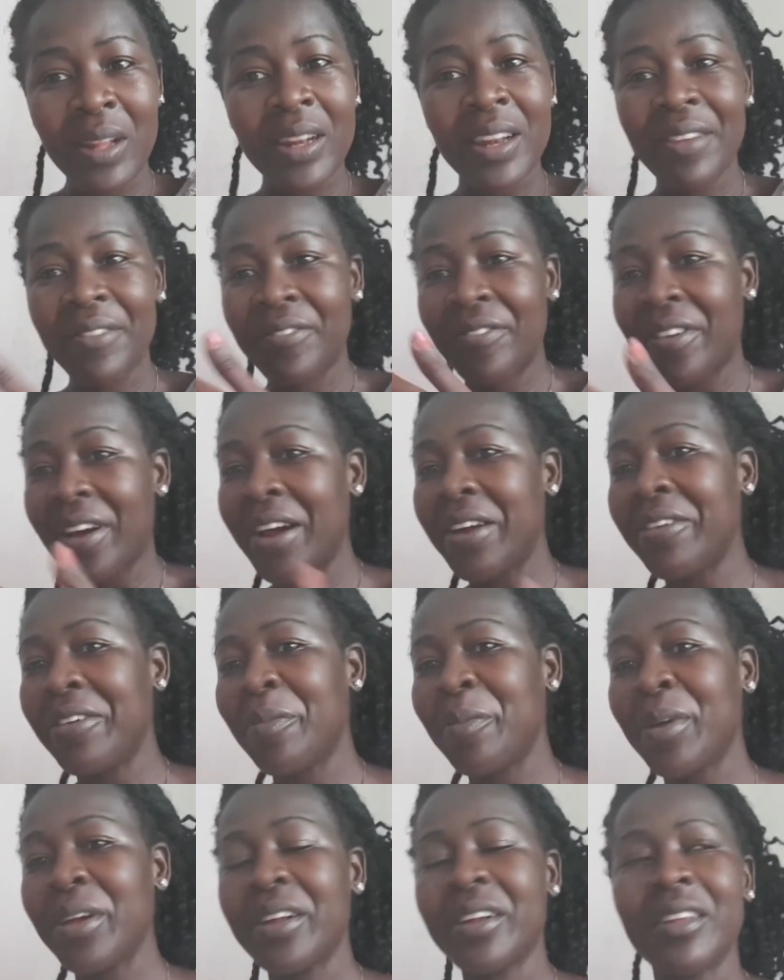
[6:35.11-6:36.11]
the
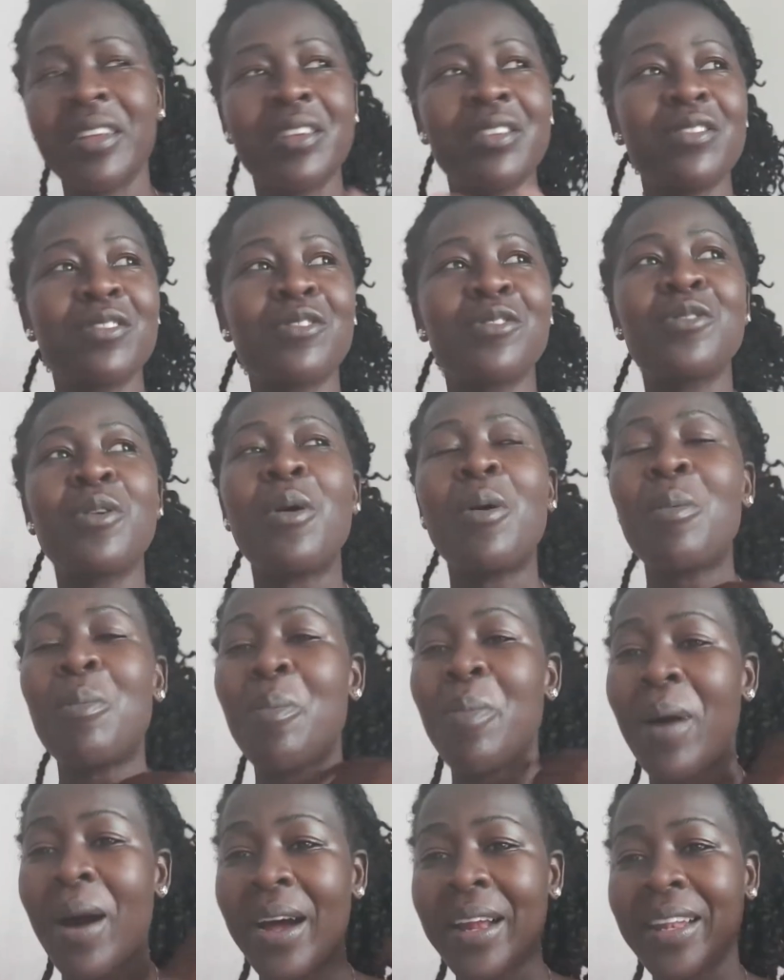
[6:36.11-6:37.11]
environment is so
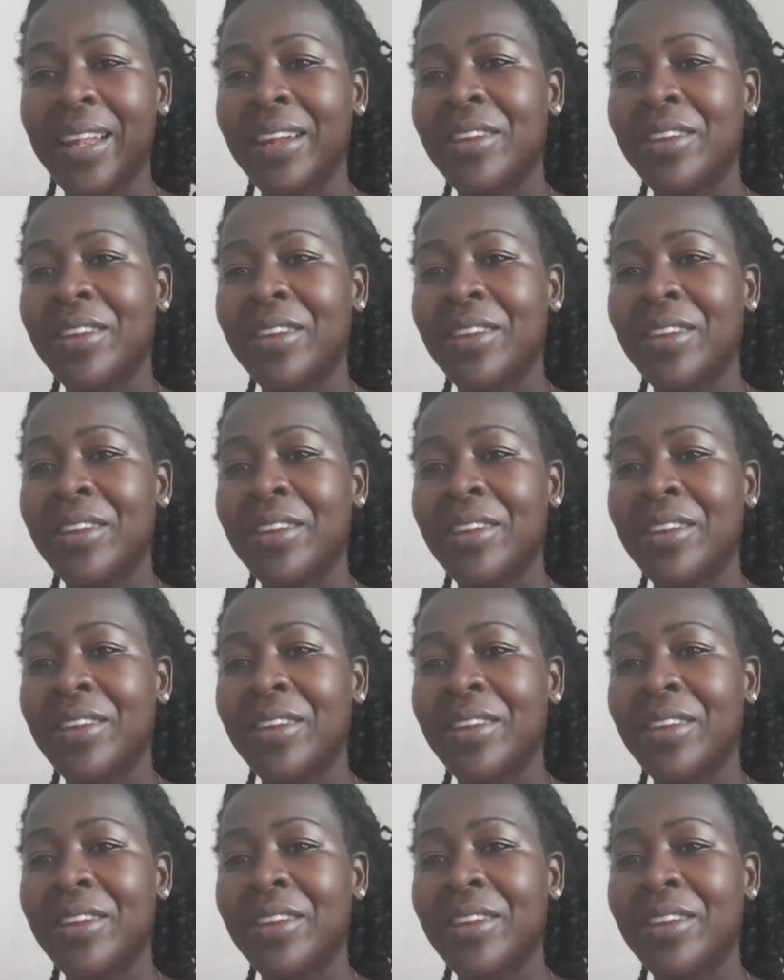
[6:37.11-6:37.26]
bad